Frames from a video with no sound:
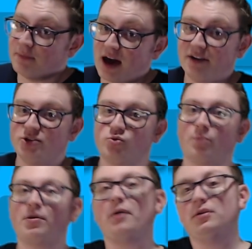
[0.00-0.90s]
modders
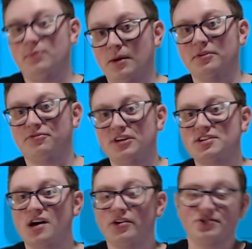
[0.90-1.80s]
will probably be able to
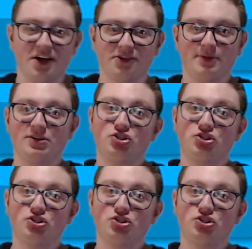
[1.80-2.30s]
fix Colors Ultimate